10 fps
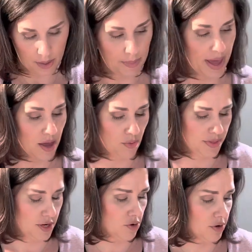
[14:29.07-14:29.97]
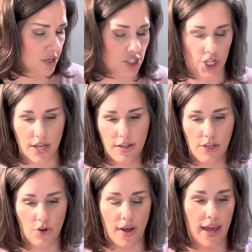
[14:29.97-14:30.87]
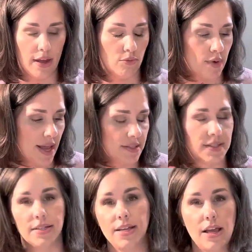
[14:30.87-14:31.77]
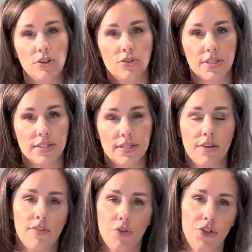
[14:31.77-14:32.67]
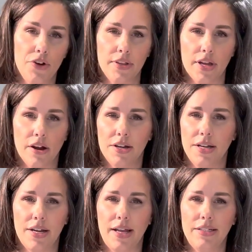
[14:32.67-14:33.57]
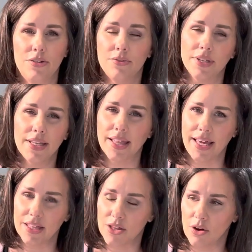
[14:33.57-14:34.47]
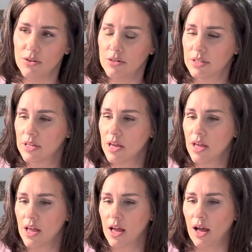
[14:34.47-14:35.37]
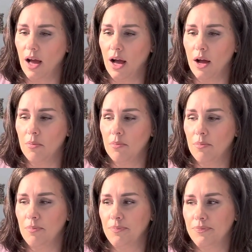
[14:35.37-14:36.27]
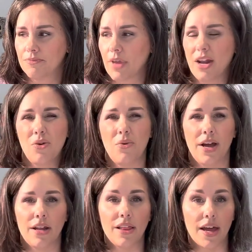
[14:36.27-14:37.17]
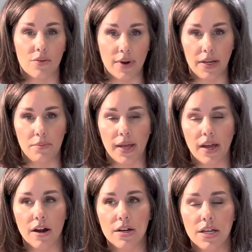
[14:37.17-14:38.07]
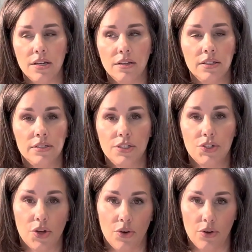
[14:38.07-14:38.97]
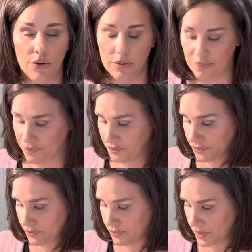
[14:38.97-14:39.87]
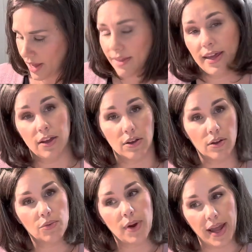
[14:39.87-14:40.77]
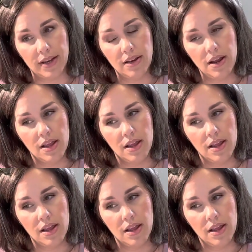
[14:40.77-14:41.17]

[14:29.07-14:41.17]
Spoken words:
pink with an orange, and I had reds and yellows and stuff out there in the garden, and I didn't really like those. I don't want a lot of red in my garden, so I like red